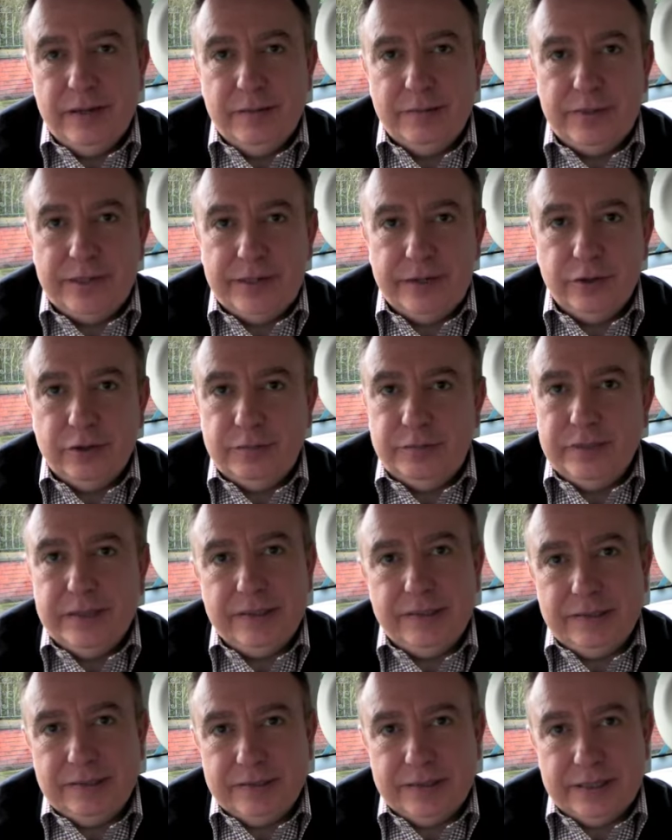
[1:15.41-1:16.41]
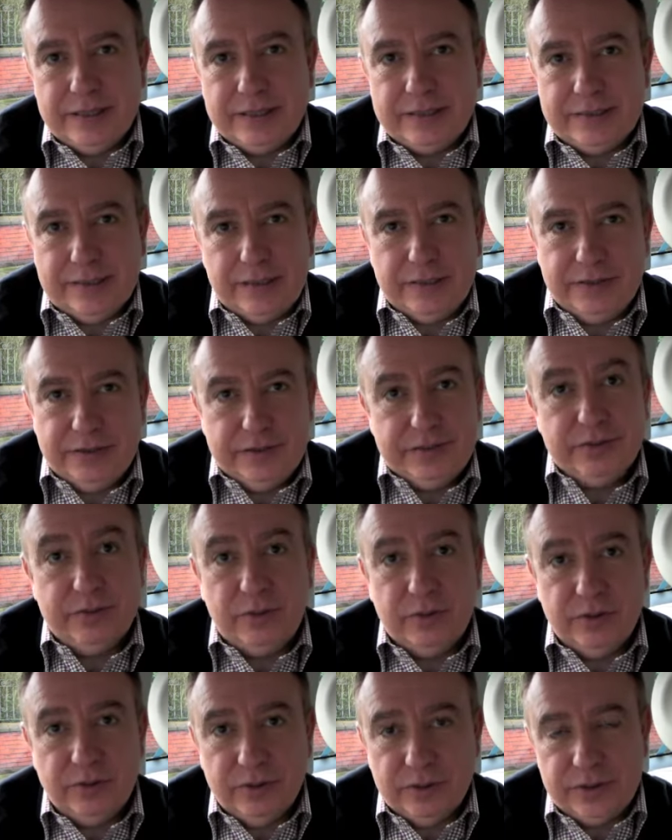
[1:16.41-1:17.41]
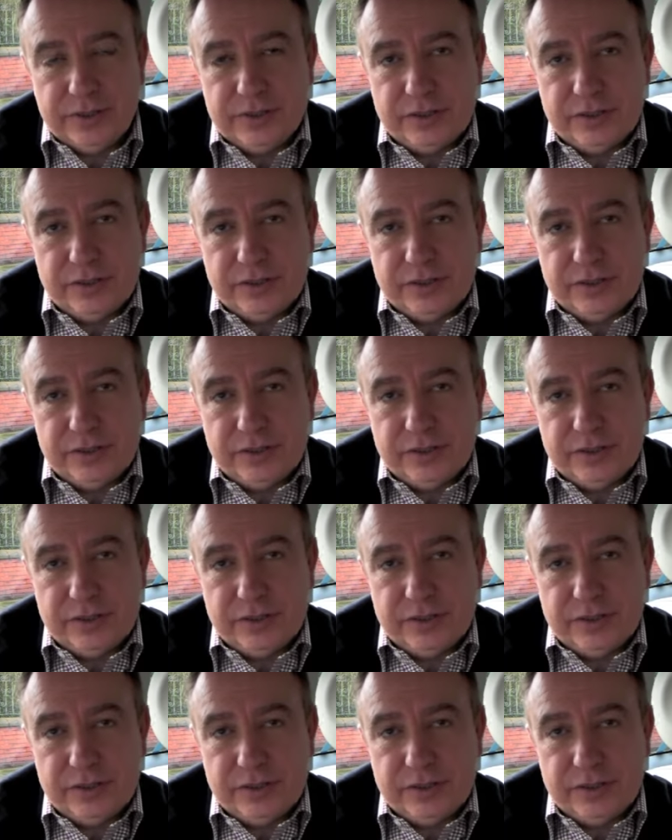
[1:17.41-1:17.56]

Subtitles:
but it could be that they're telling you in the wrong order,